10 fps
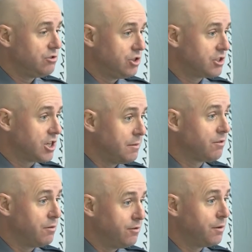just
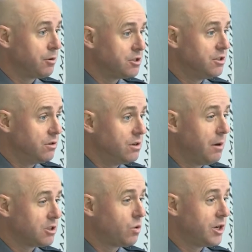coming from a foot pursuit,
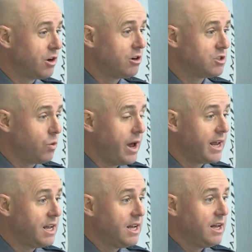about twenty yards
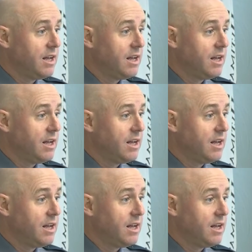away,